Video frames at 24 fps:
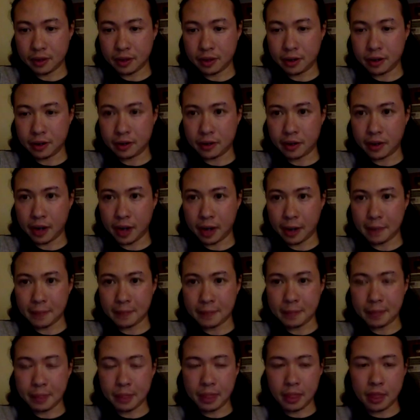Okay.
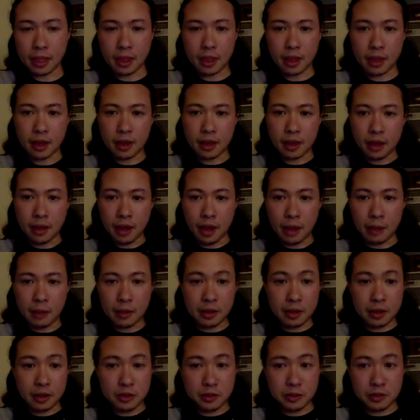I'm going
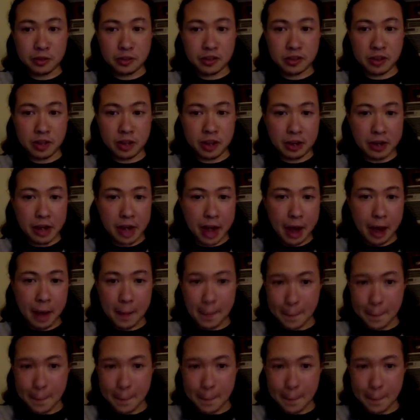to do the song now.